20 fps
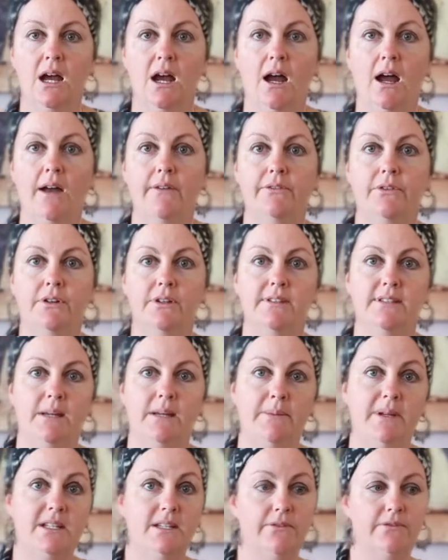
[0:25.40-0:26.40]
I've got
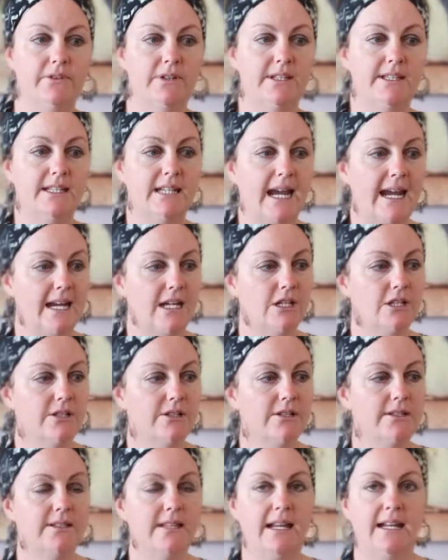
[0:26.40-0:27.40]
some at different
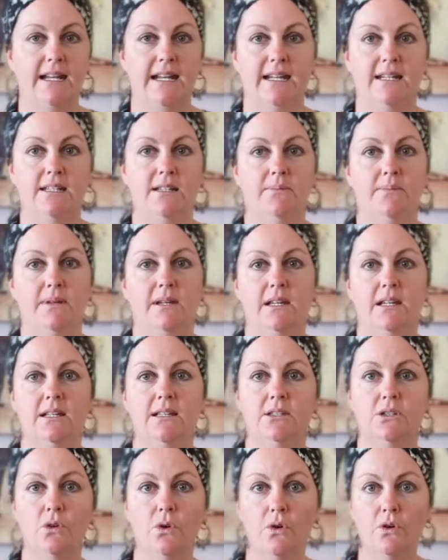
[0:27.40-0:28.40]
stages that need to be
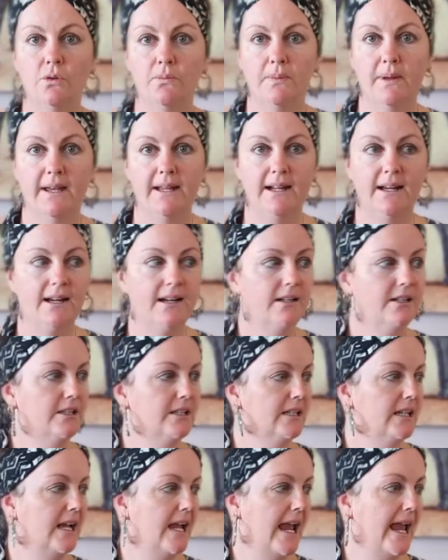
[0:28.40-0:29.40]
stored better,
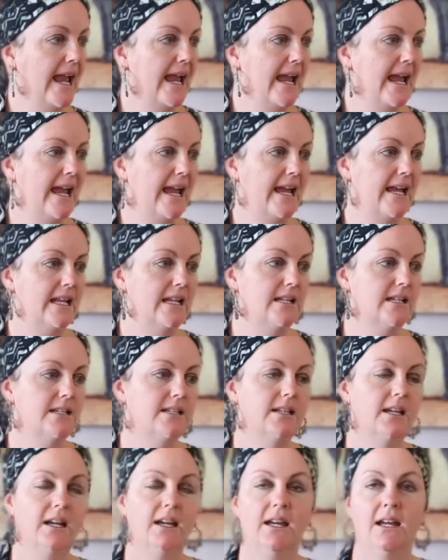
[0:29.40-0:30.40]
and
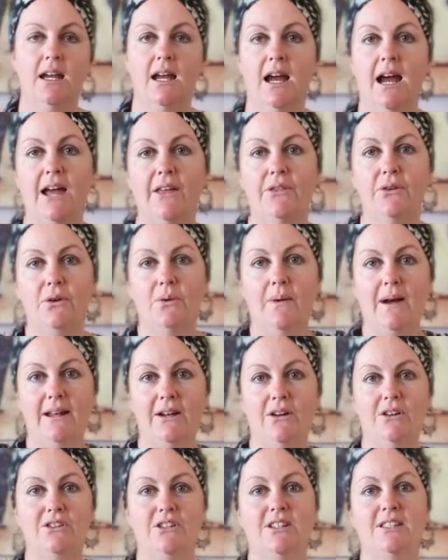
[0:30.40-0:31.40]
I thought, why
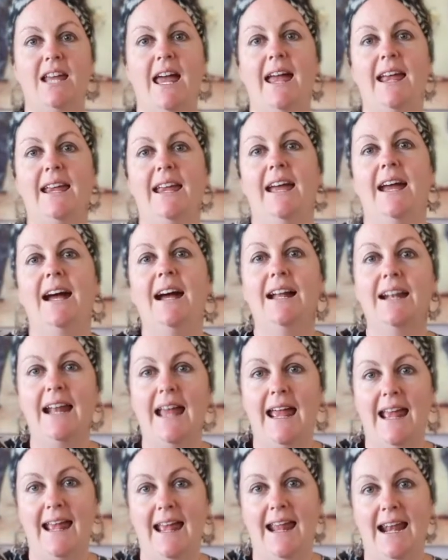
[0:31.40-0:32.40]
not just hang out
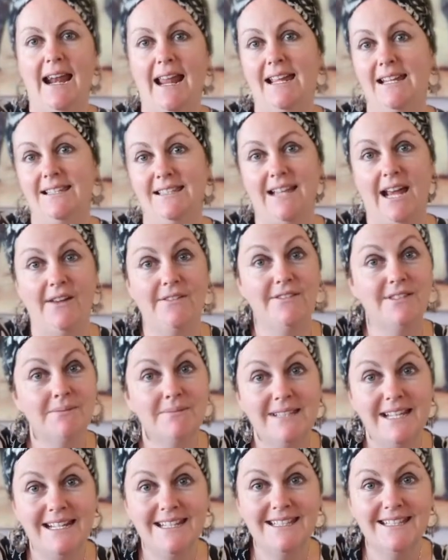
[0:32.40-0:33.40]
and let's save some
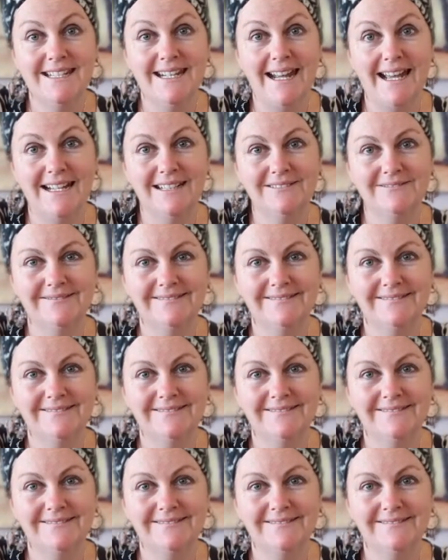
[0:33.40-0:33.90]
seeds today.